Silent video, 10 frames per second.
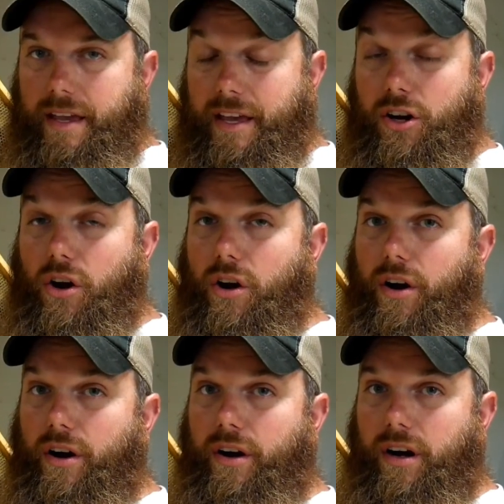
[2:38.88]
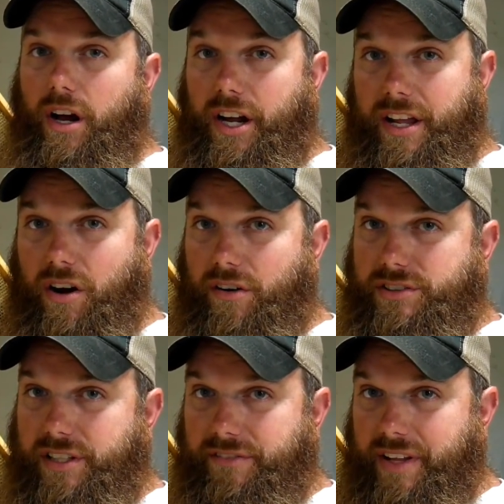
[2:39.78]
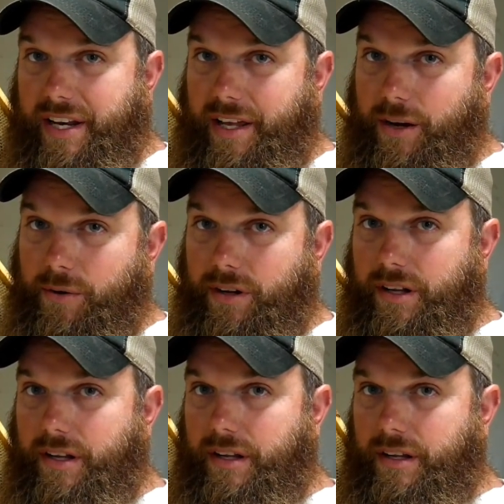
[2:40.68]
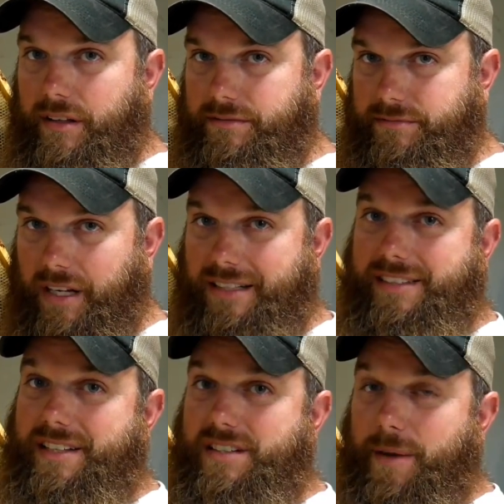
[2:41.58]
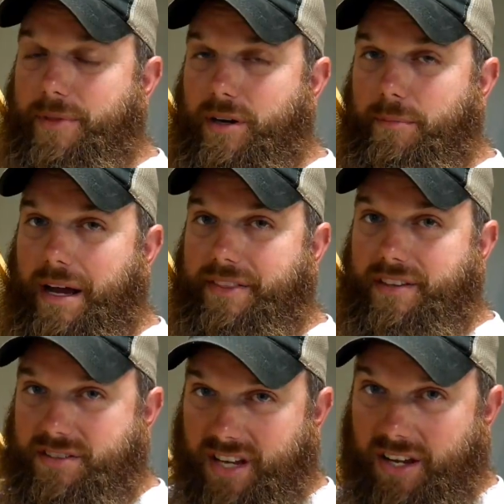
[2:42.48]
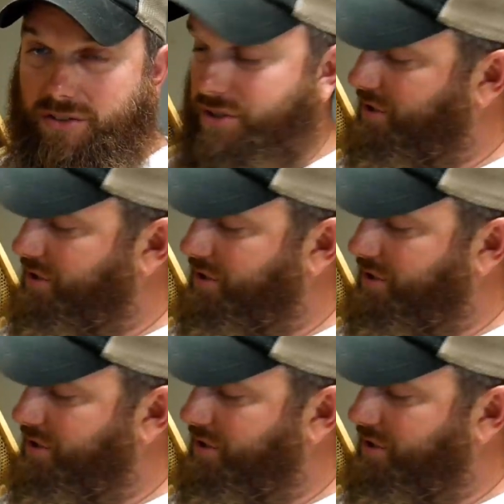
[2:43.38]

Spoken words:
In our honey harvesting video, I said something about the cells are